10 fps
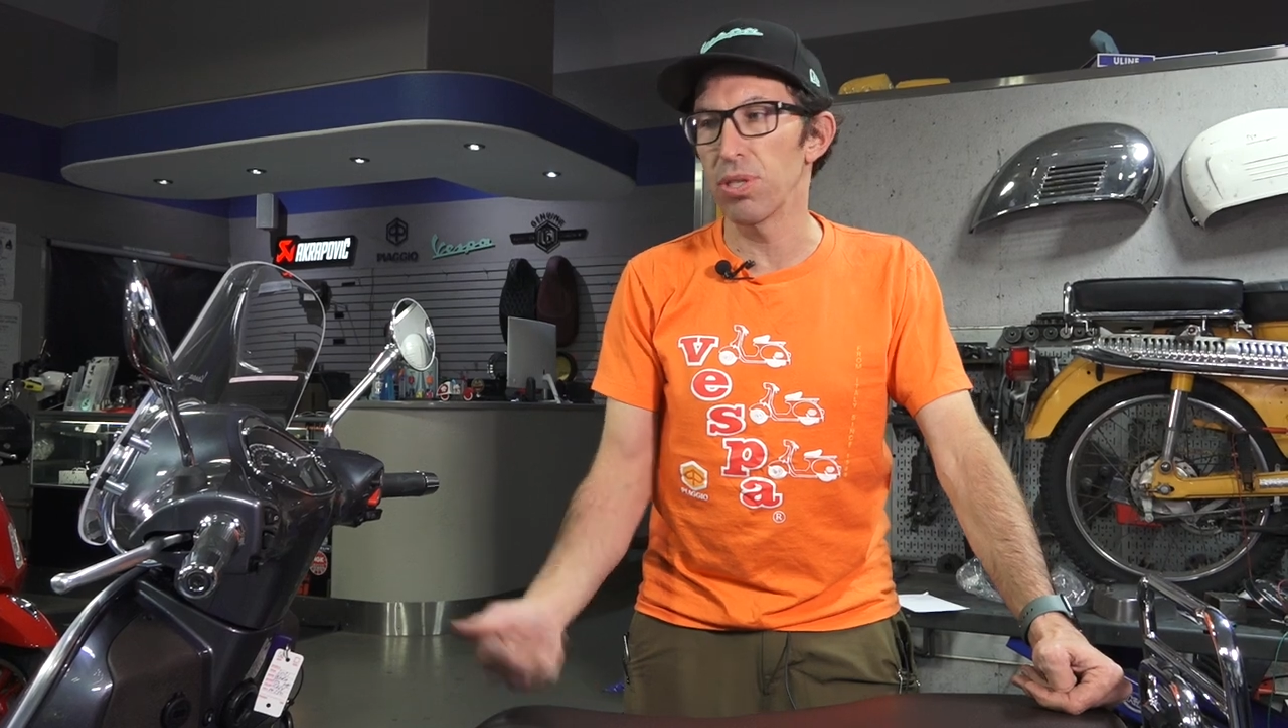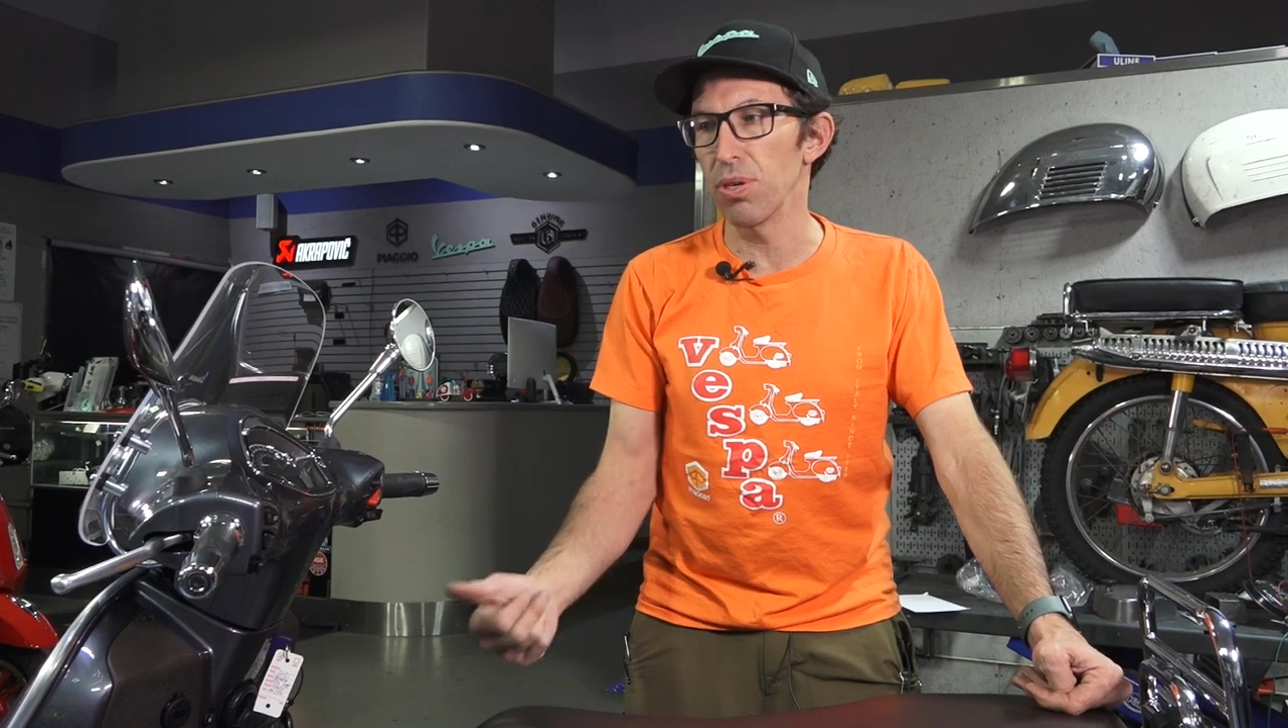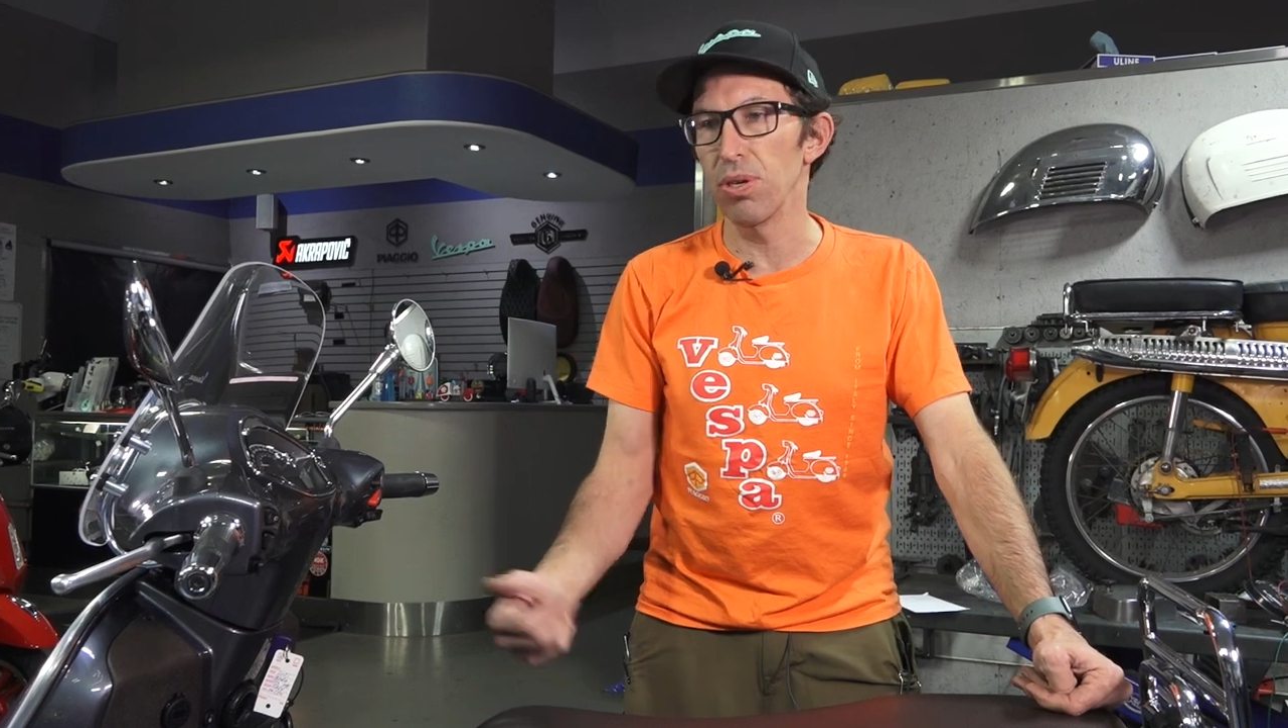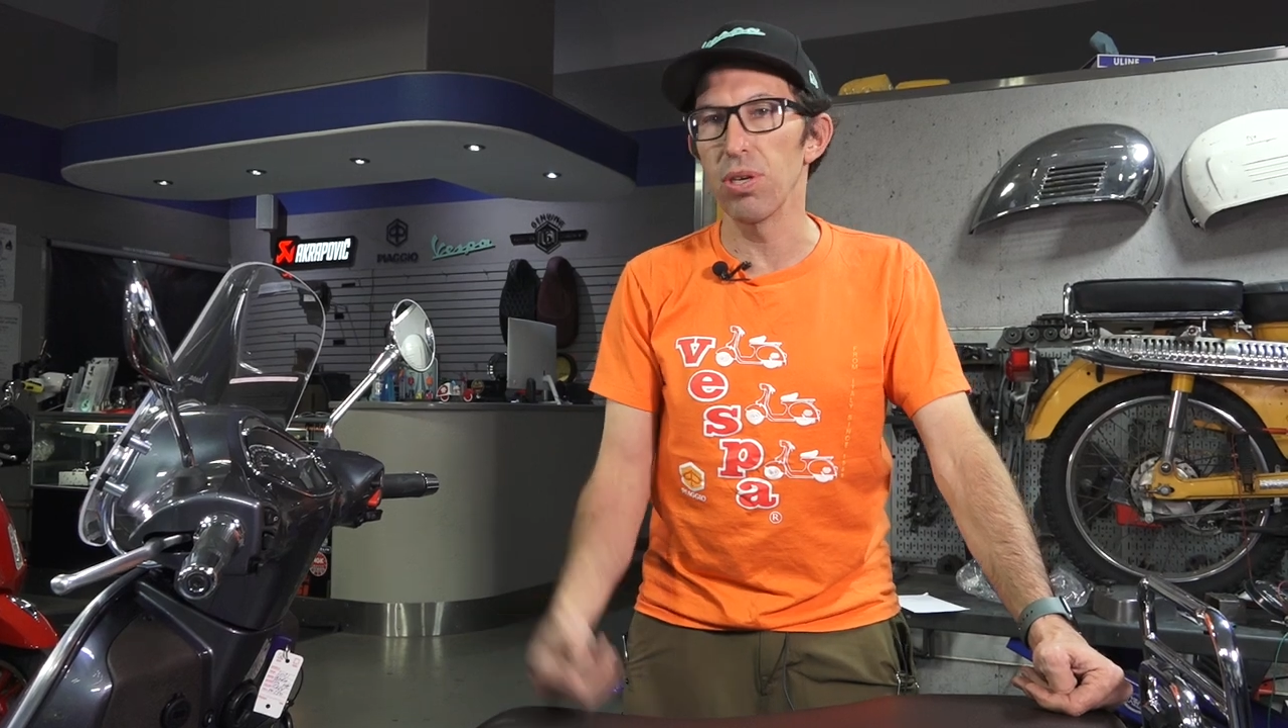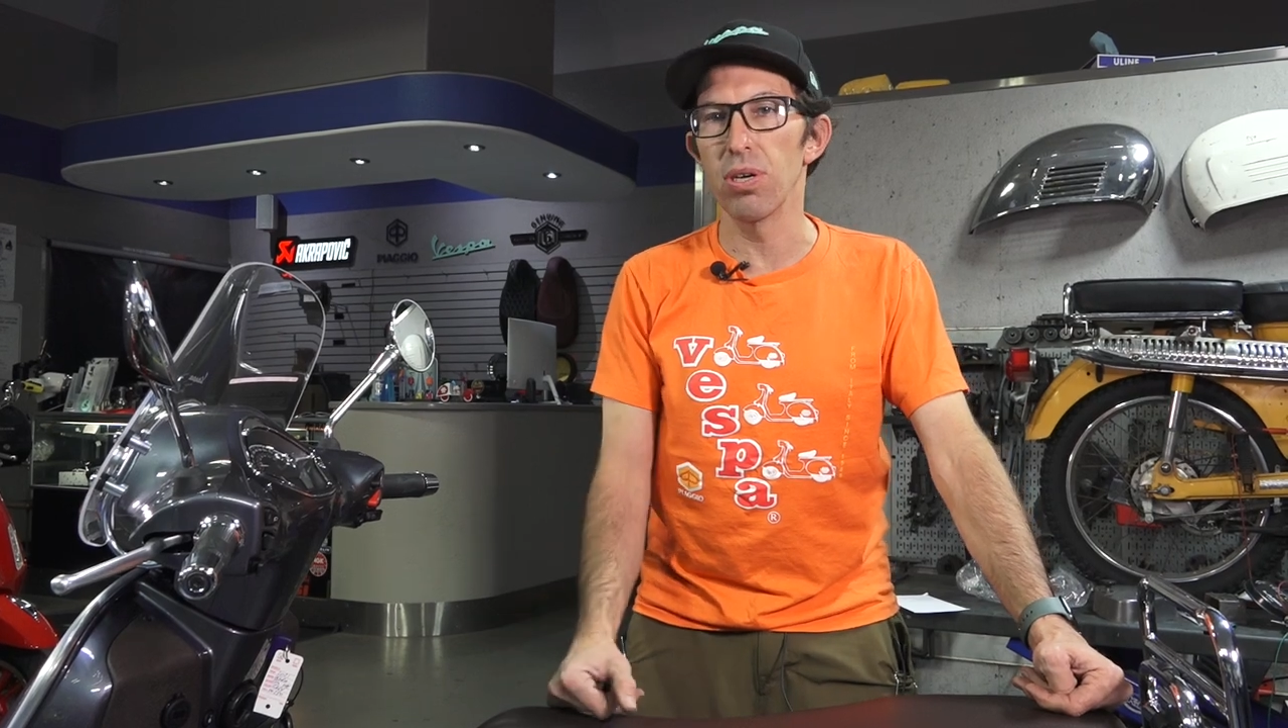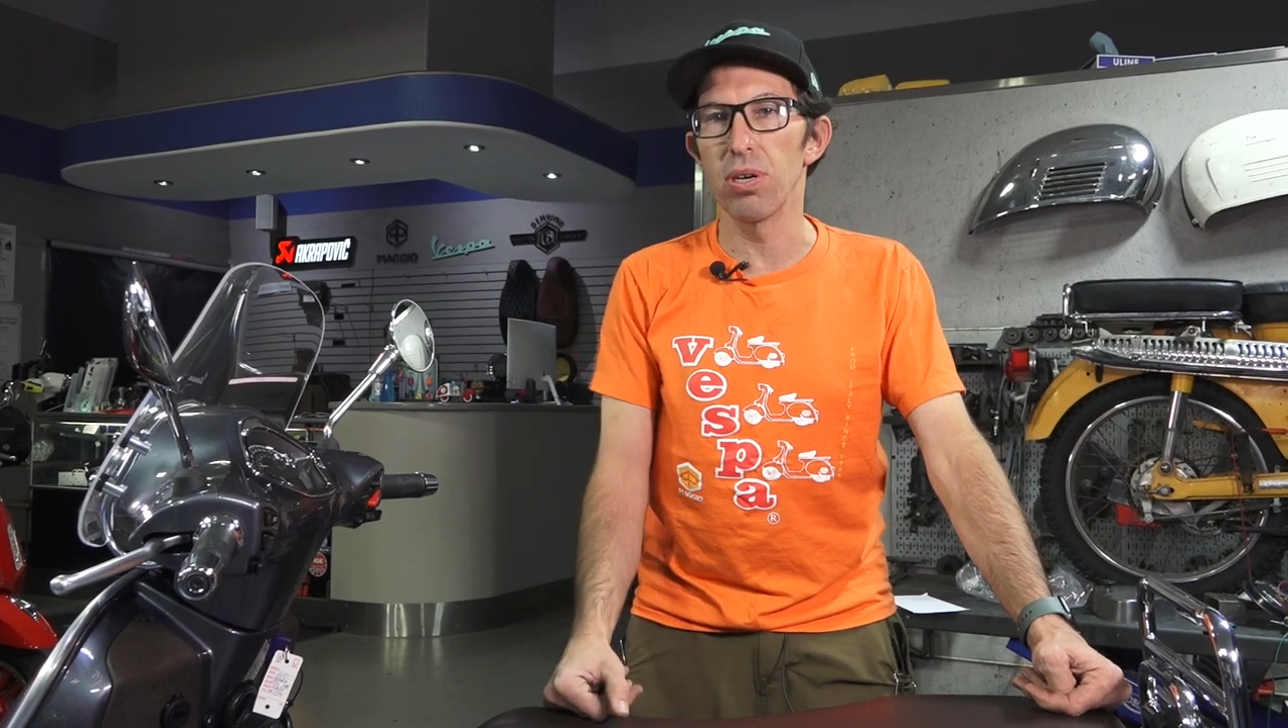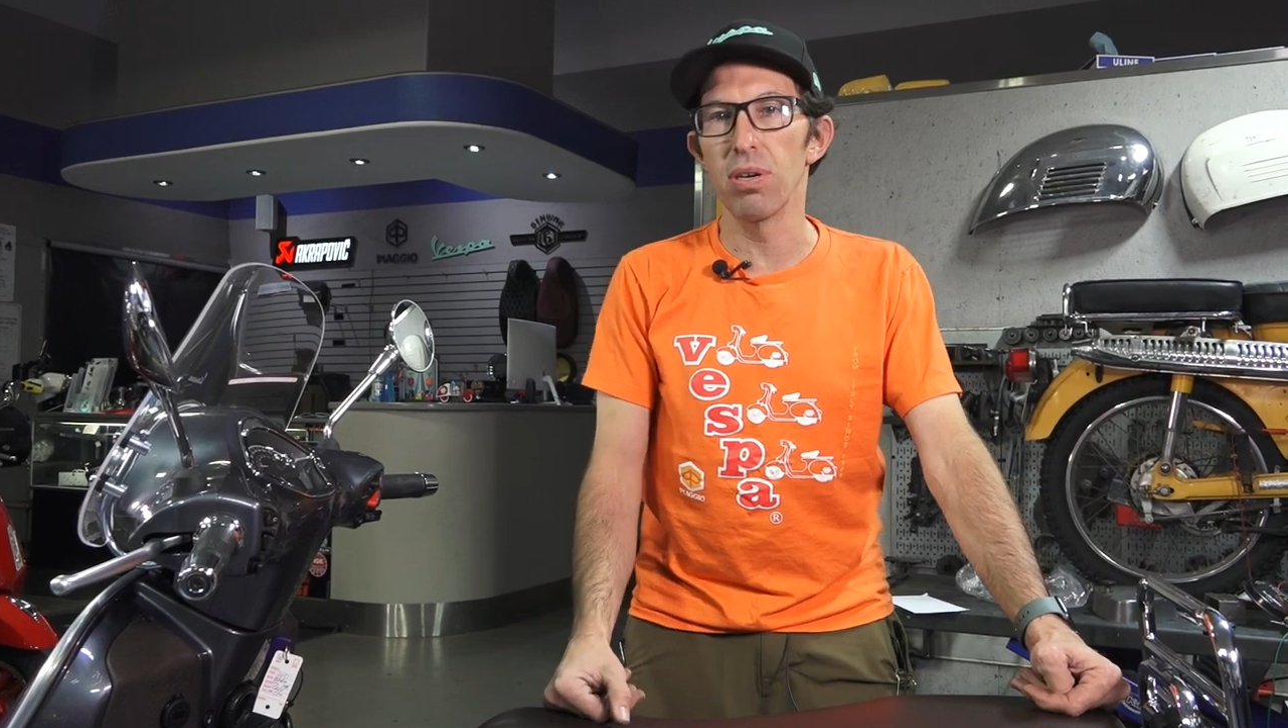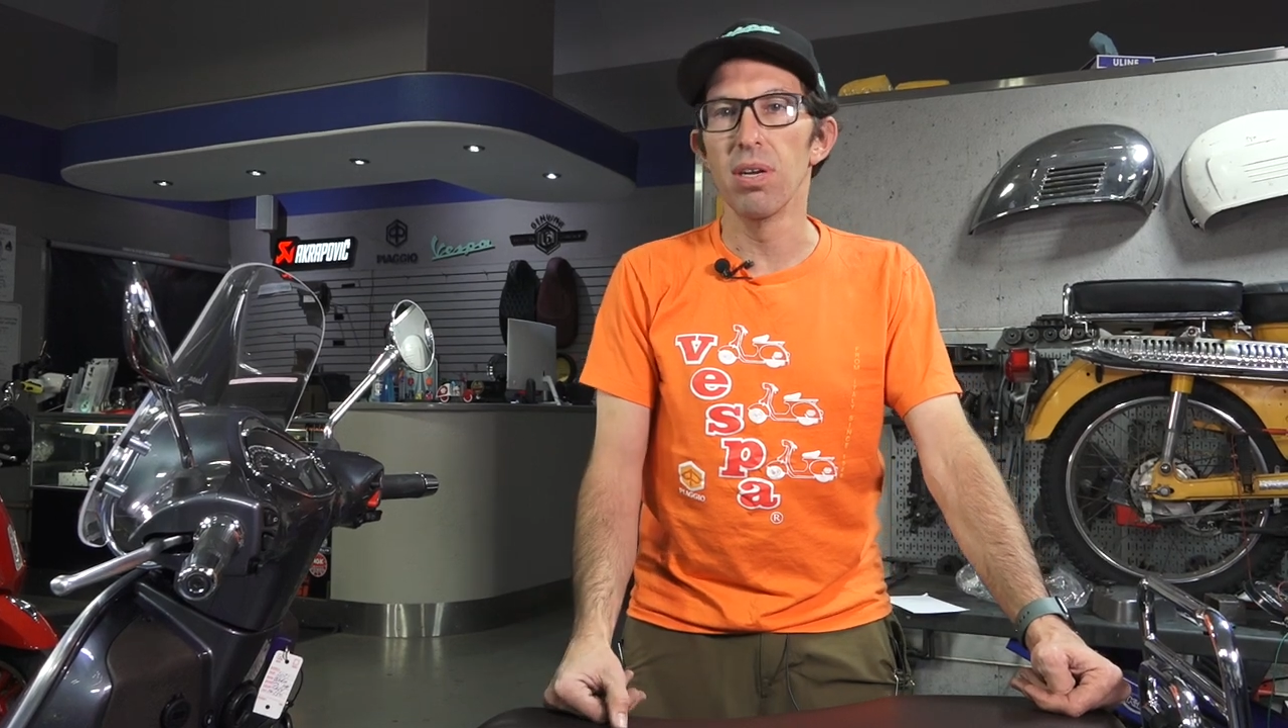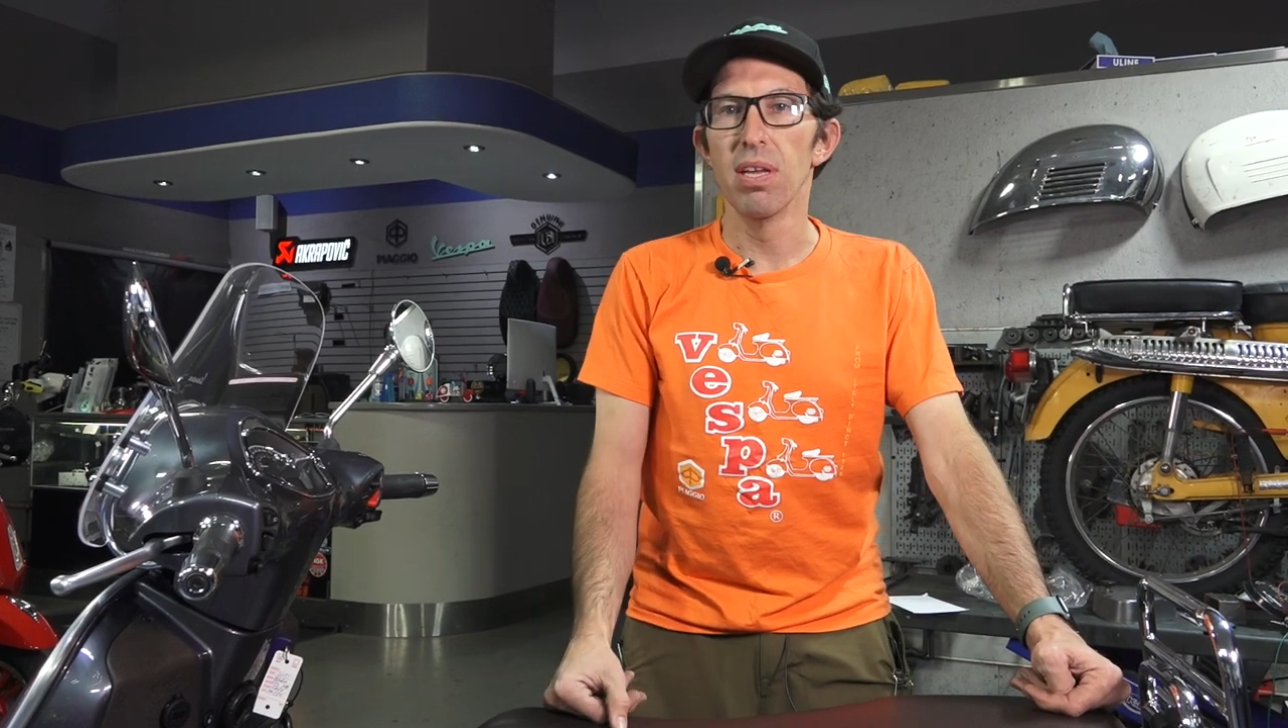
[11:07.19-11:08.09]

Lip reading: to your